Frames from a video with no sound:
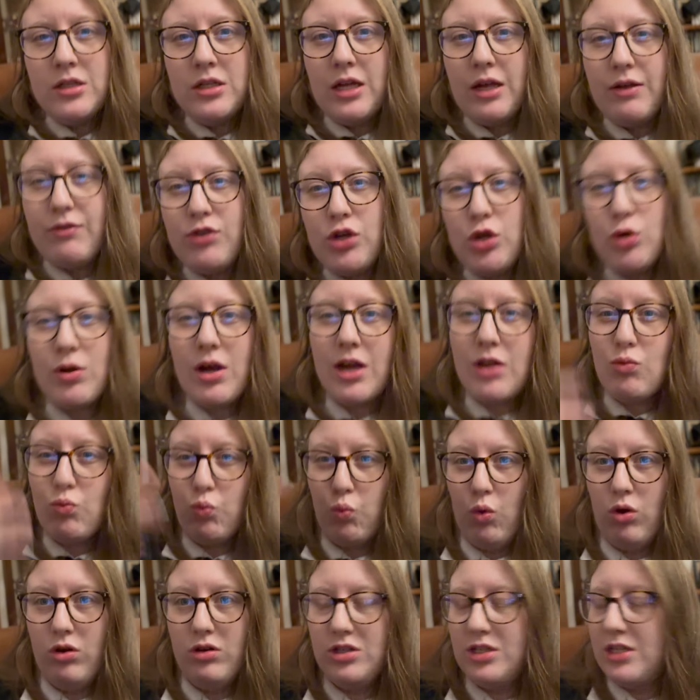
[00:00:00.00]
if you guys
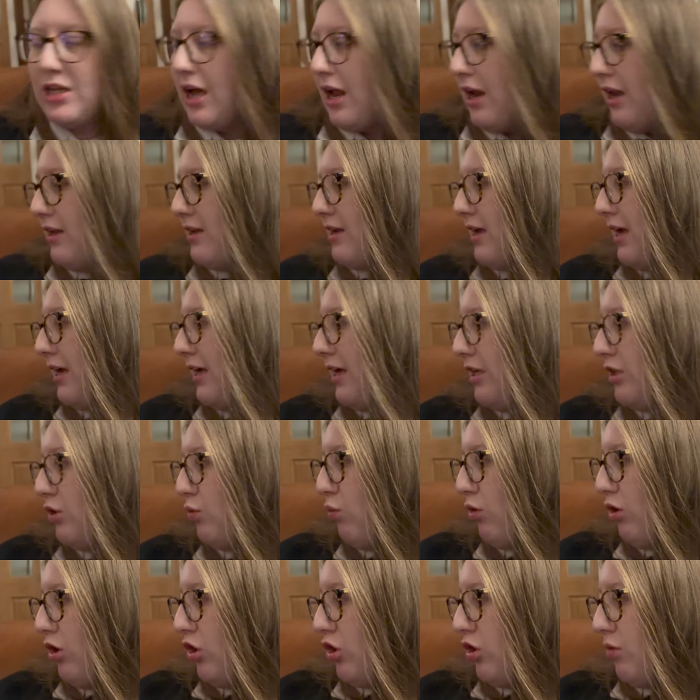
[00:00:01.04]
want to annotate and you
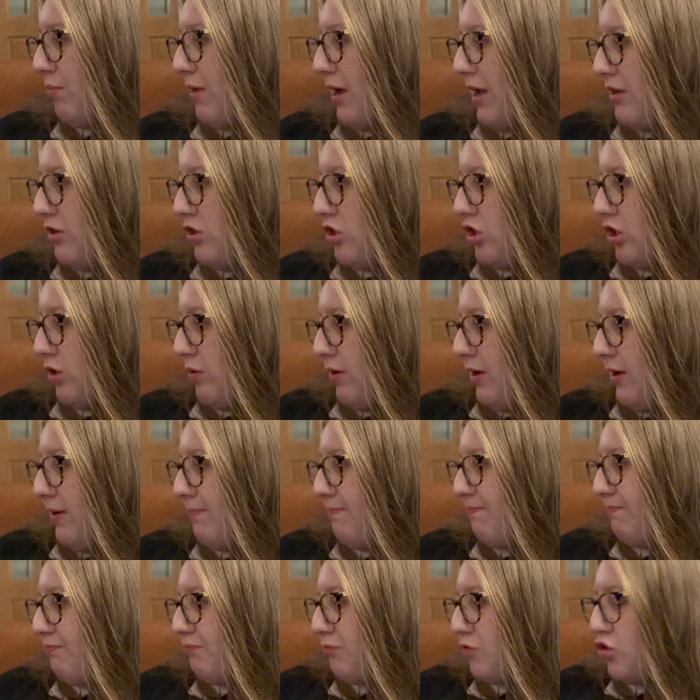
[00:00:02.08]
want a good pen to do it,
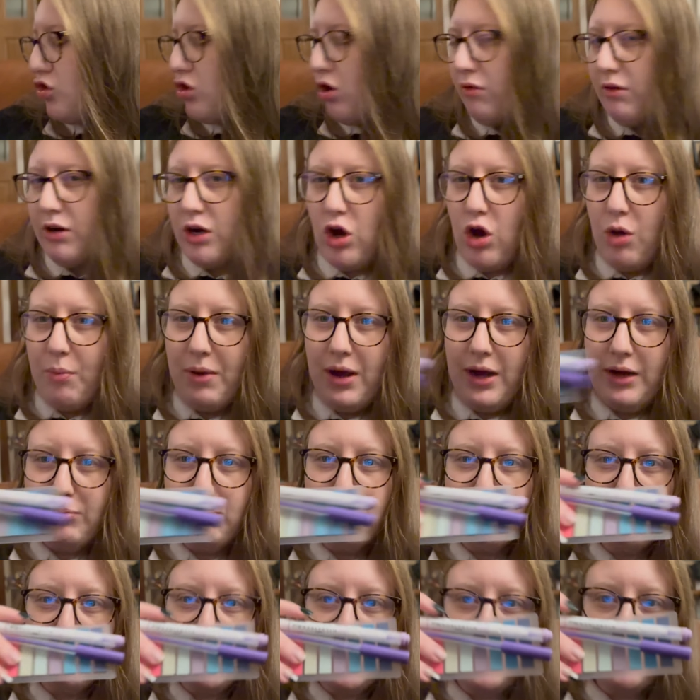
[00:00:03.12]
sorry, all my
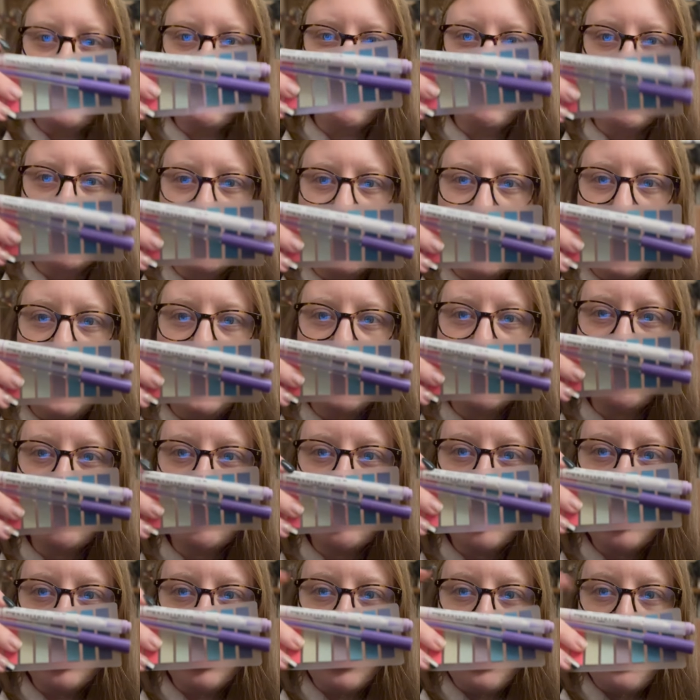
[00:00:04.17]
things are attached.
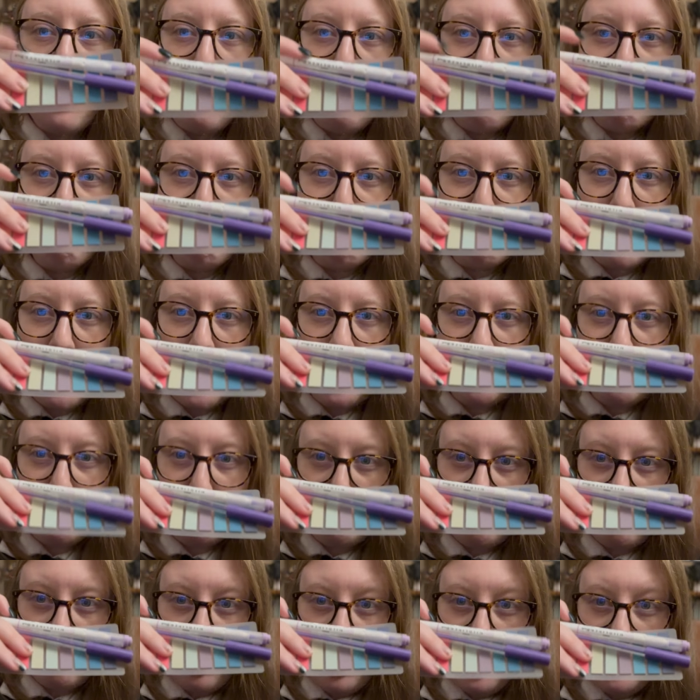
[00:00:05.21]

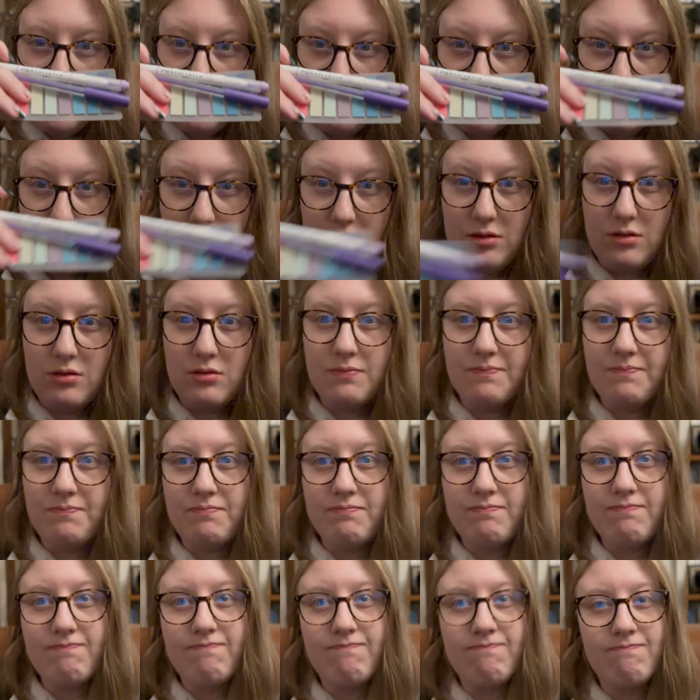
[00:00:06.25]
Mild liners.
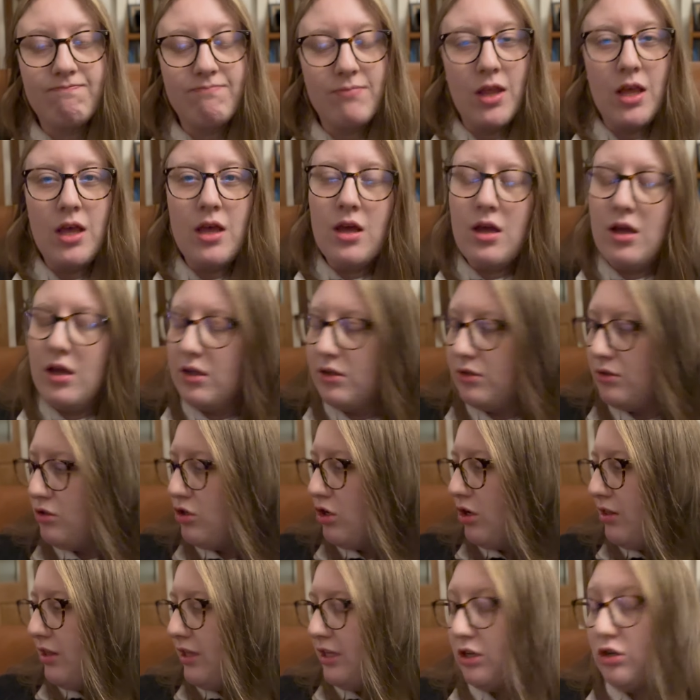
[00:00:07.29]

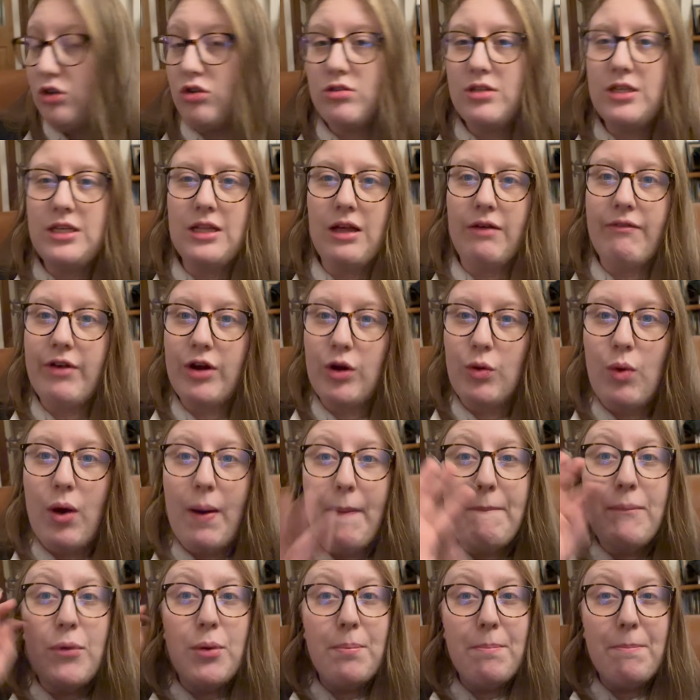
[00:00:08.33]
Don't think you can see that very well,
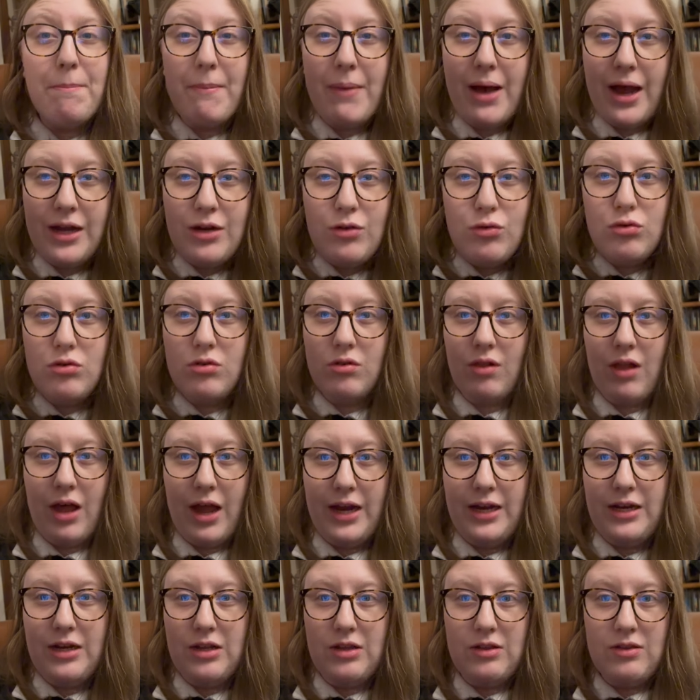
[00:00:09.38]
but mild
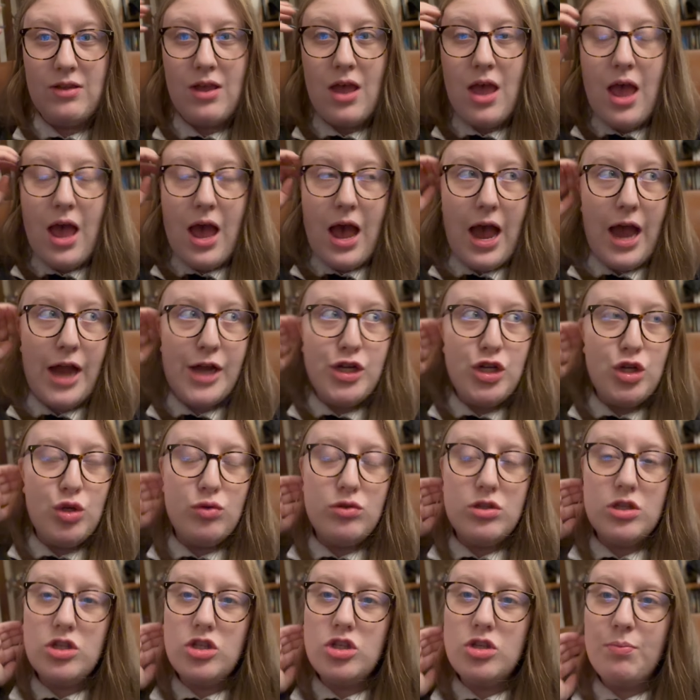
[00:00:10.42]
liners. I
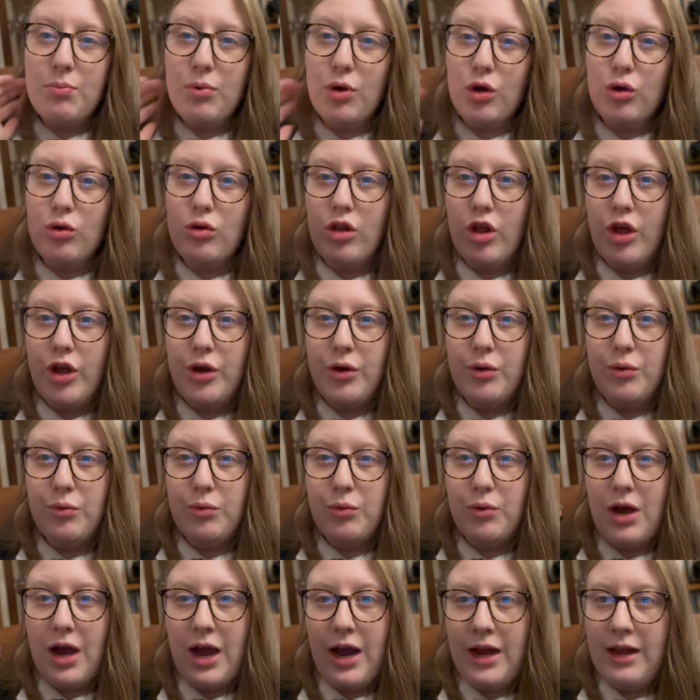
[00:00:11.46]
use a Stabolo
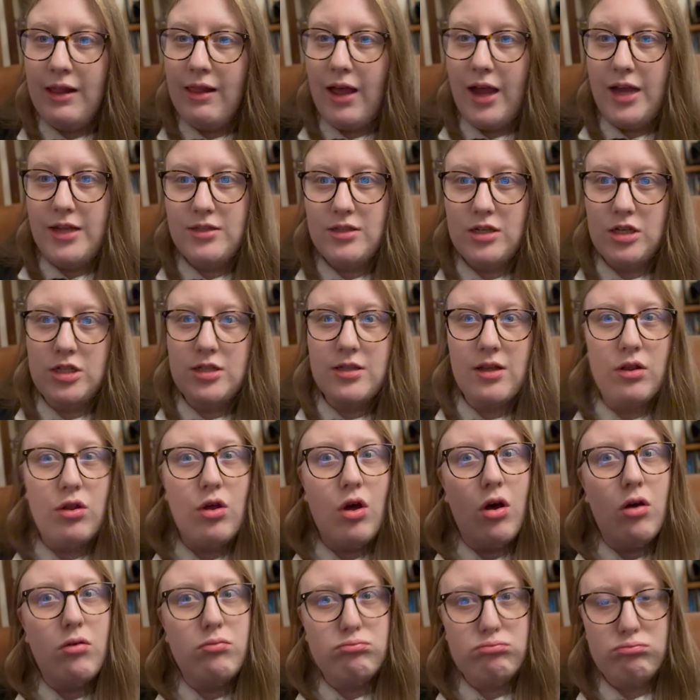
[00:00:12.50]
highlighter because I
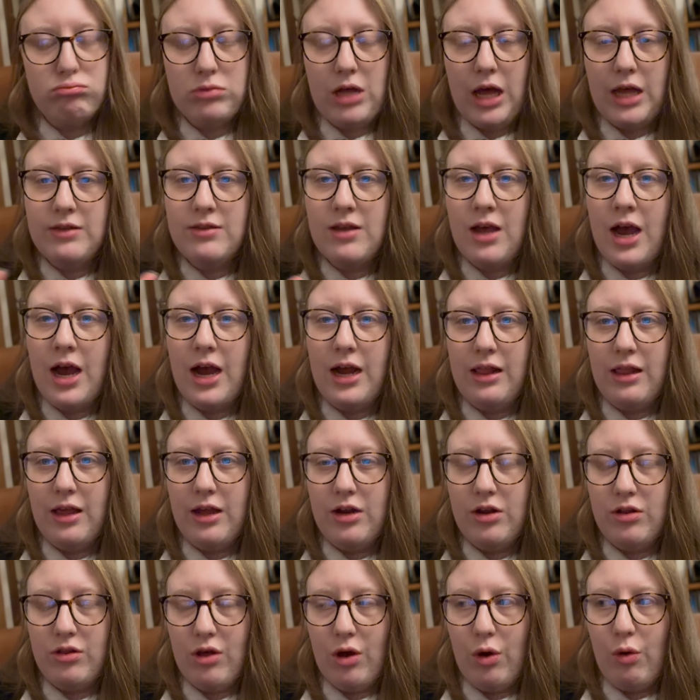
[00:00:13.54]
thought that's a
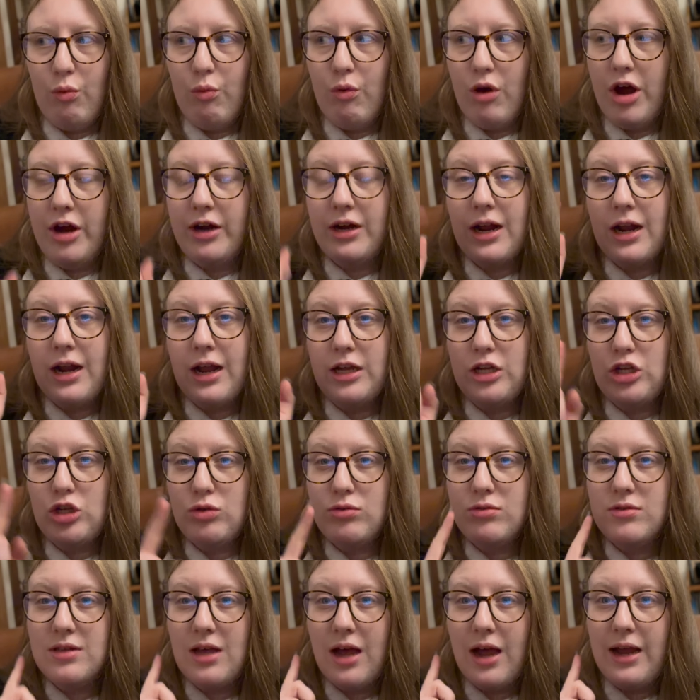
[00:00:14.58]
highlighter that'll work. And I
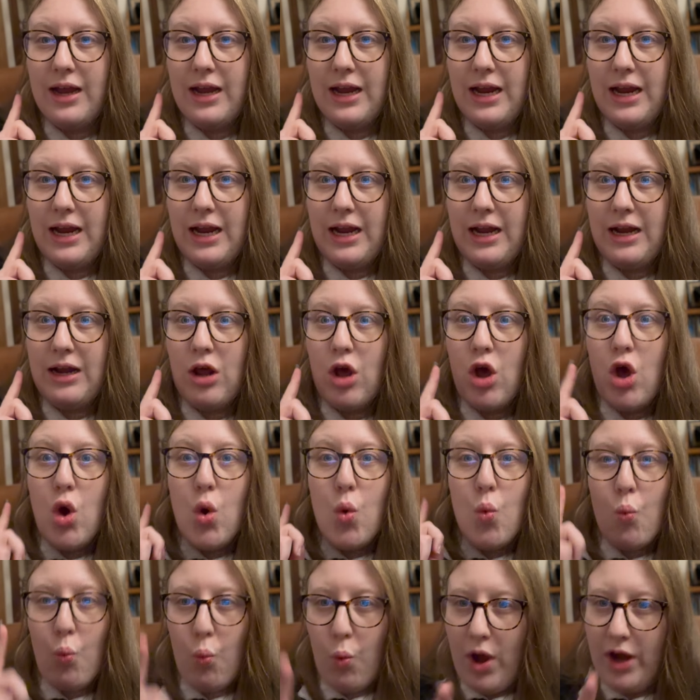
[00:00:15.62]
use that in
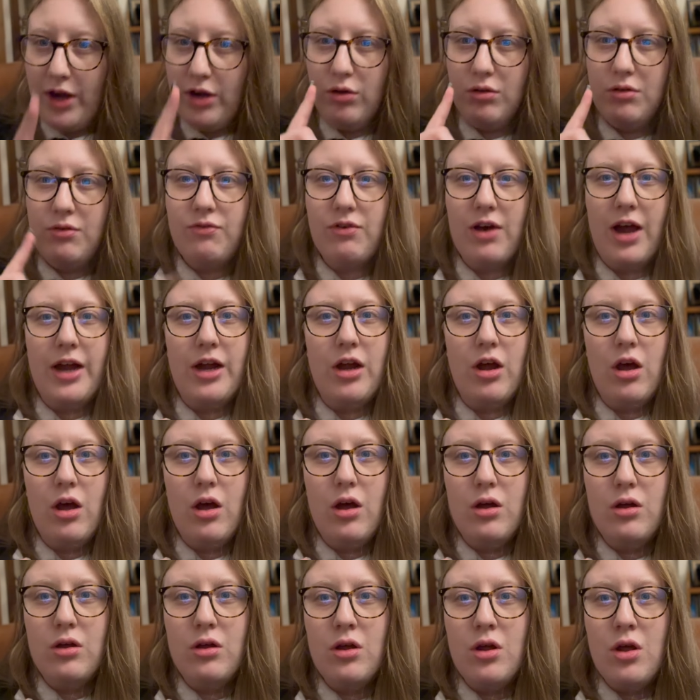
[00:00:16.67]

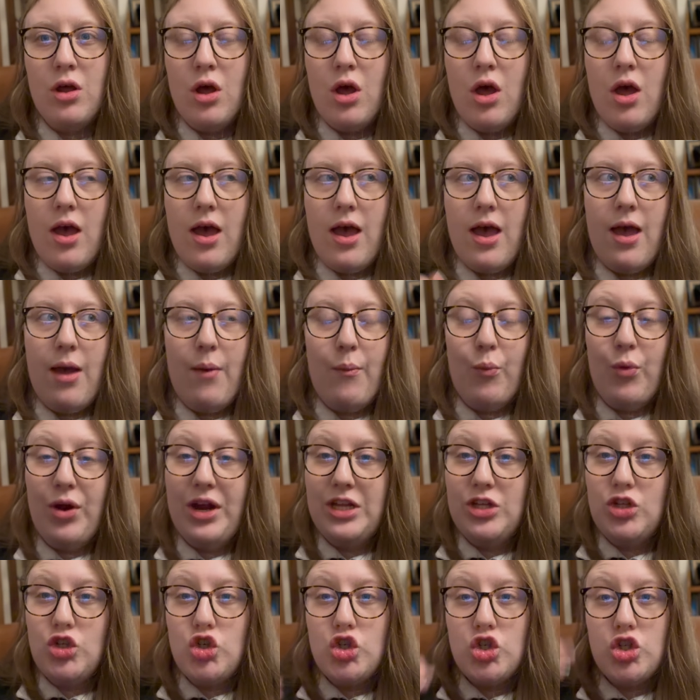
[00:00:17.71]
Wildfire,
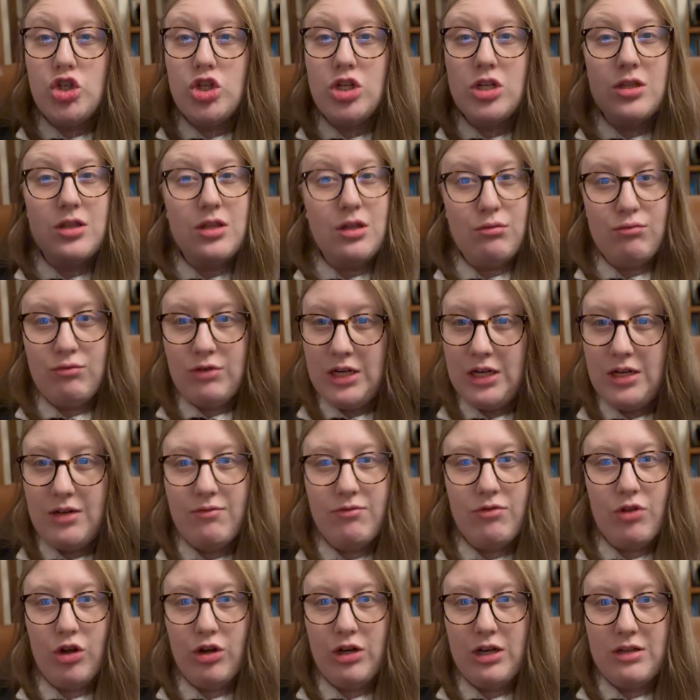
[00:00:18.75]
which the
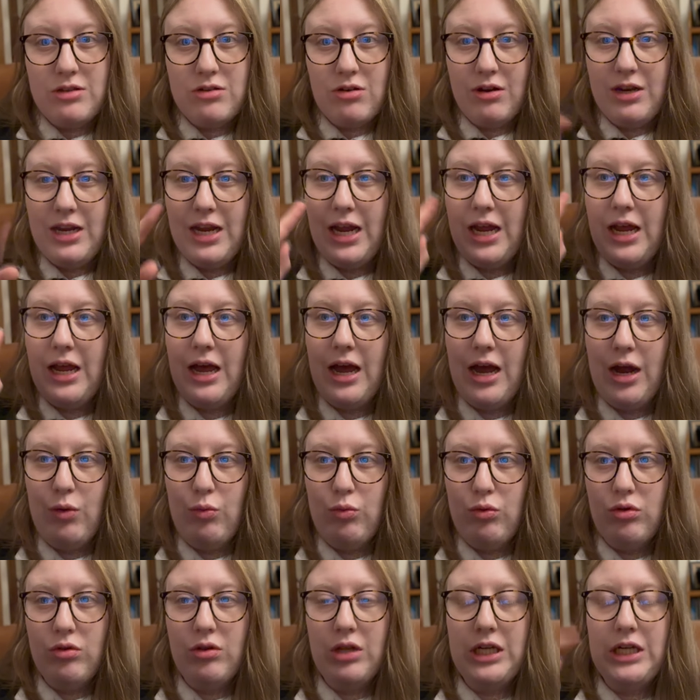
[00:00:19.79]
reading vlog is on here. I
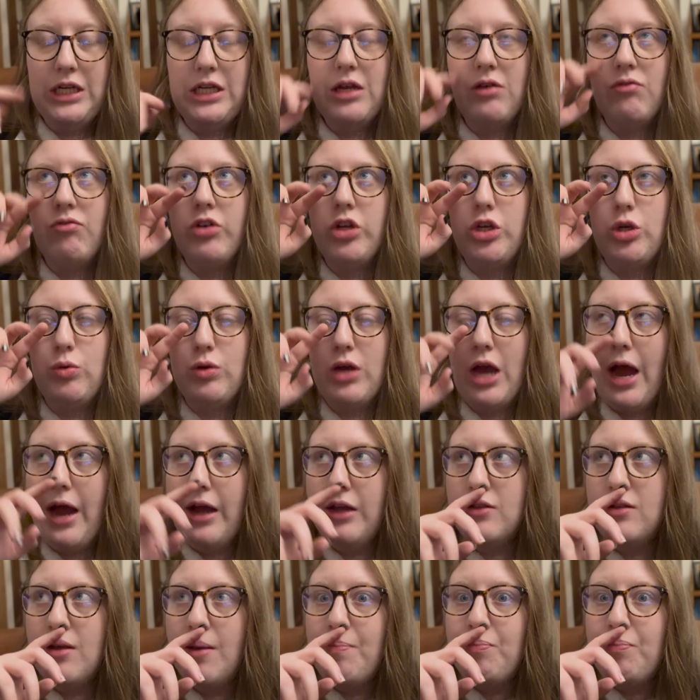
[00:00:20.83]
will link it for you guys.